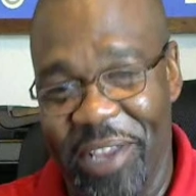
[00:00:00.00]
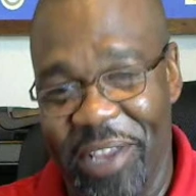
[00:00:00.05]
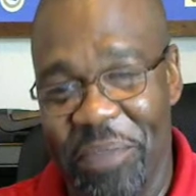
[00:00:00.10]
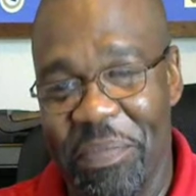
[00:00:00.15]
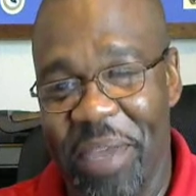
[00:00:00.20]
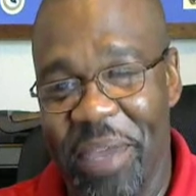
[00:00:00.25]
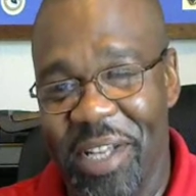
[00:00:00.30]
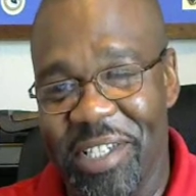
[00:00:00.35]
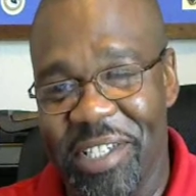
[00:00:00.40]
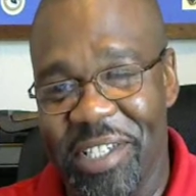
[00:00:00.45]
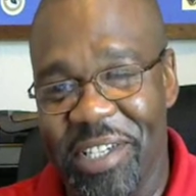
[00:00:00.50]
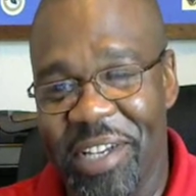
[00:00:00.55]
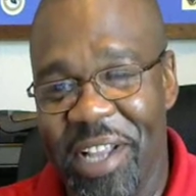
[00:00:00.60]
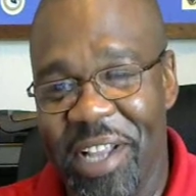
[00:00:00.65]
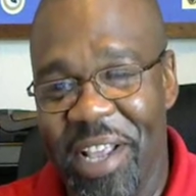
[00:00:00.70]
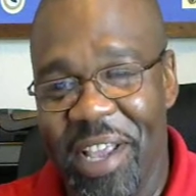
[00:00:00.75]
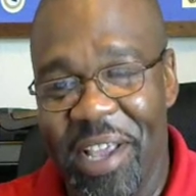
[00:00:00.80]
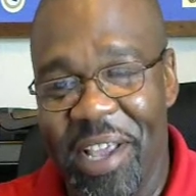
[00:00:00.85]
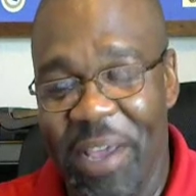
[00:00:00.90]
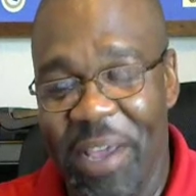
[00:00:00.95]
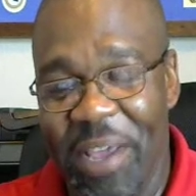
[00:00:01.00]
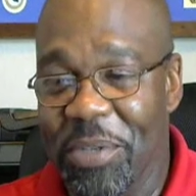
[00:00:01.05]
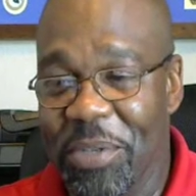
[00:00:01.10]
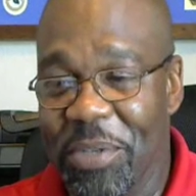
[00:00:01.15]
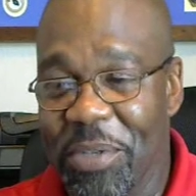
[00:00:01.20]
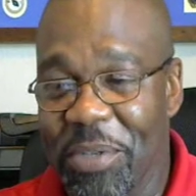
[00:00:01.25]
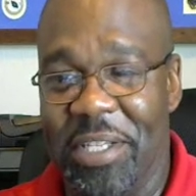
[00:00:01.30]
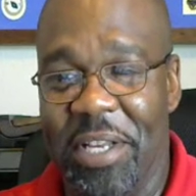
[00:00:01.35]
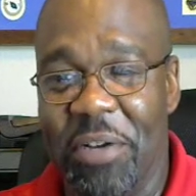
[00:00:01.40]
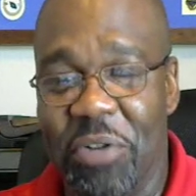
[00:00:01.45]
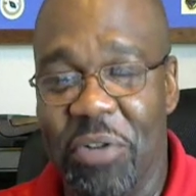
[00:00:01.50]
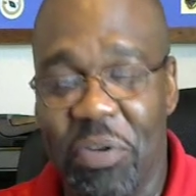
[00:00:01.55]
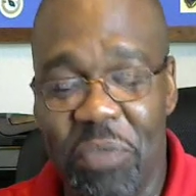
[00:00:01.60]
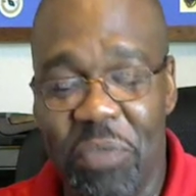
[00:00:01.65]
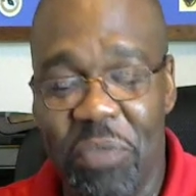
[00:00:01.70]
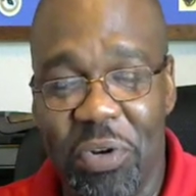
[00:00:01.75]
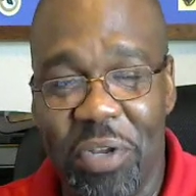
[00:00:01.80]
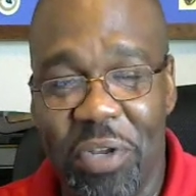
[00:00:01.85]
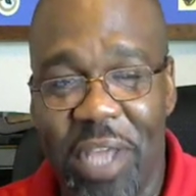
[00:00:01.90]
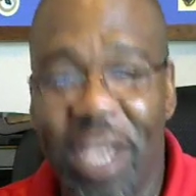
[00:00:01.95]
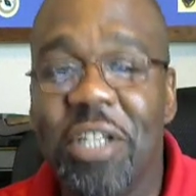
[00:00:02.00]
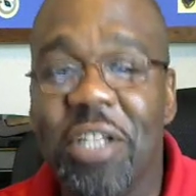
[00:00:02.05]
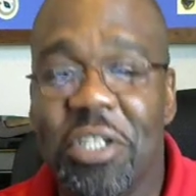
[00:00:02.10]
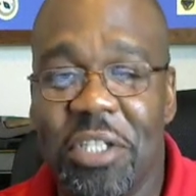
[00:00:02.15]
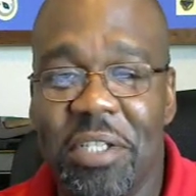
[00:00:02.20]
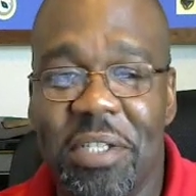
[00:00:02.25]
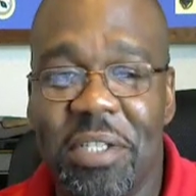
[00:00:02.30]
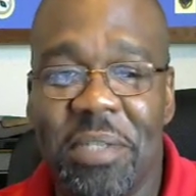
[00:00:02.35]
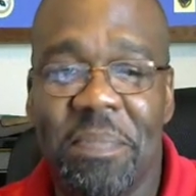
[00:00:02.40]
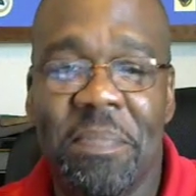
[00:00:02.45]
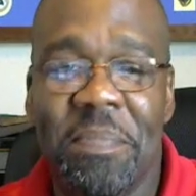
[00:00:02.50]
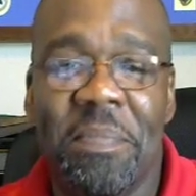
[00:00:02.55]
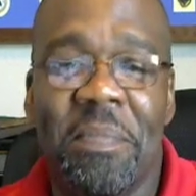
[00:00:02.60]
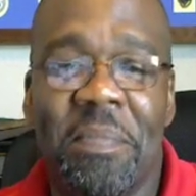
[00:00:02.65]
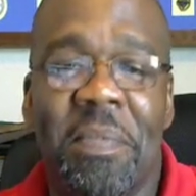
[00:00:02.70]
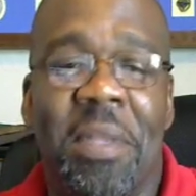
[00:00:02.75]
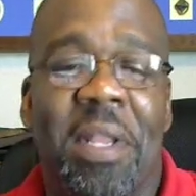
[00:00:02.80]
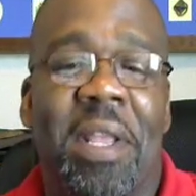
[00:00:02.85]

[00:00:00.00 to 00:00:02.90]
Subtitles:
Like you mentioned, it was Excel Communications,